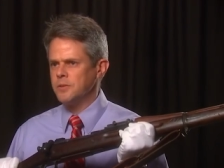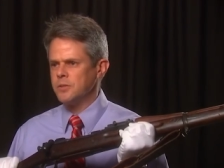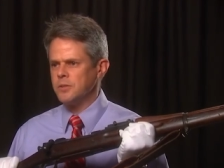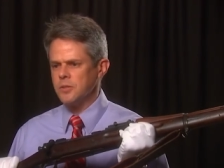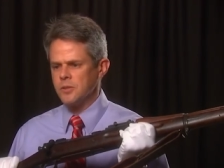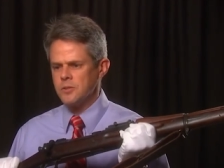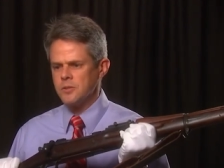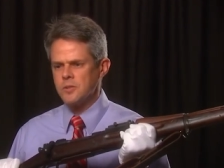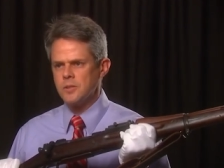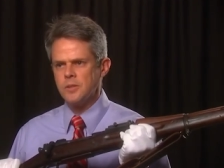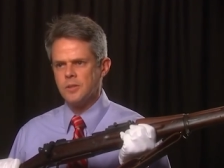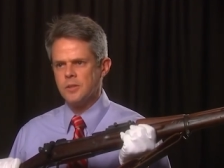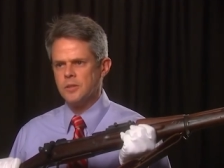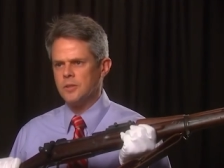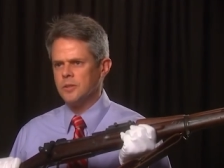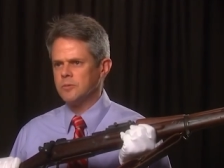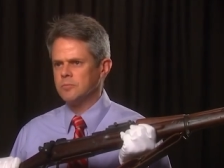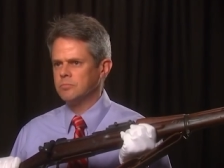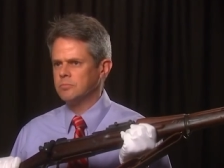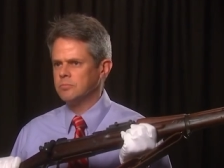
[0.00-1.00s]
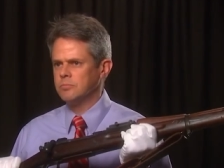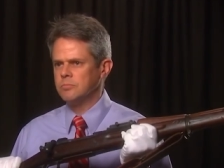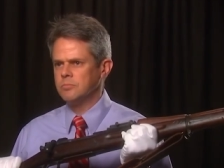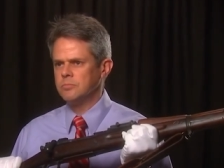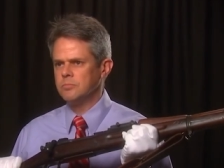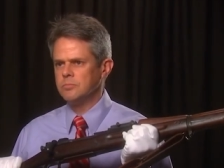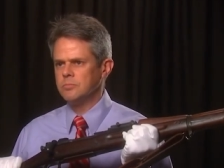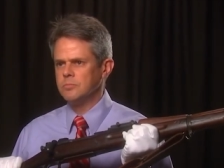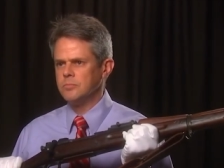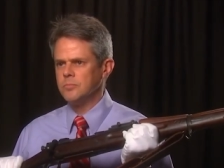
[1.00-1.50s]
is just
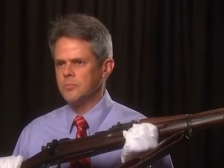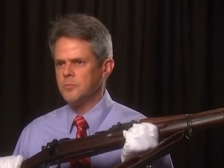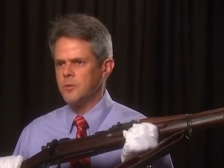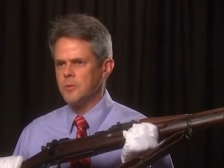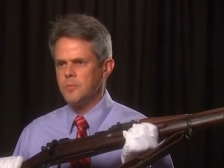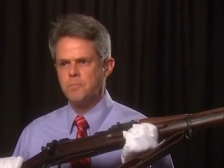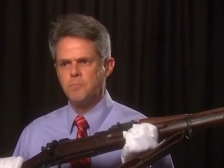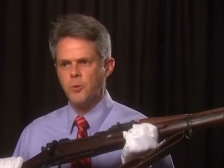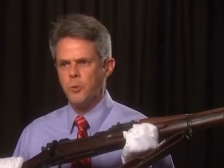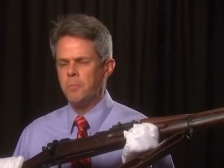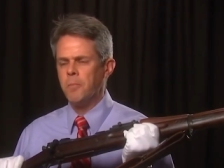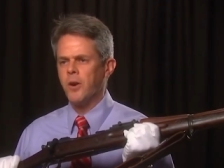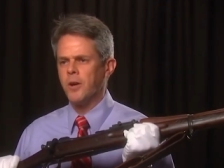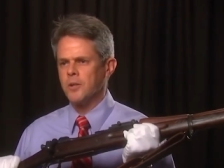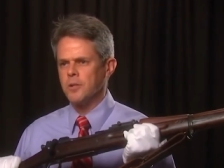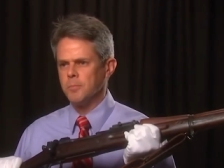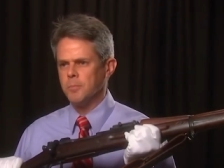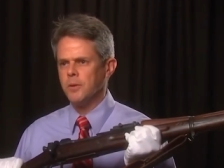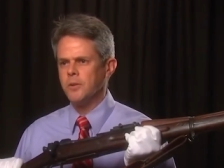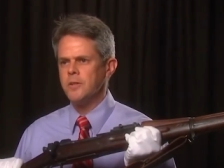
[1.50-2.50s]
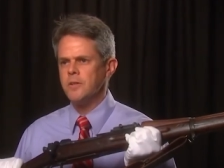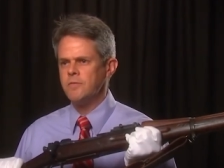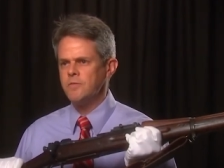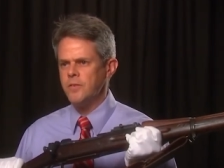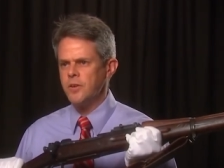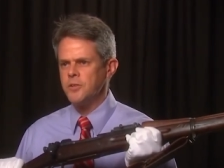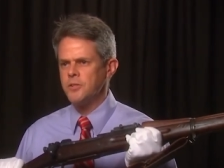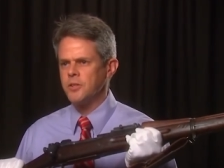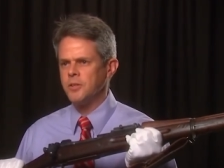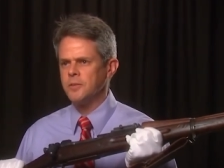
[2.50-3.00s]
remarkably
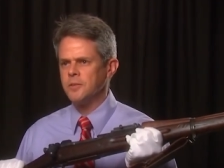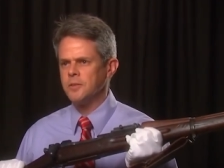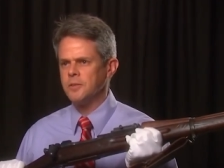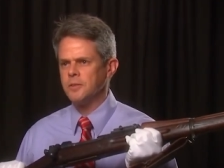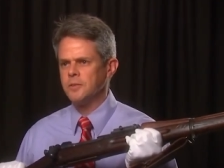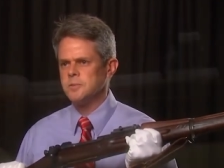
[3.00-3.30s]
efficient.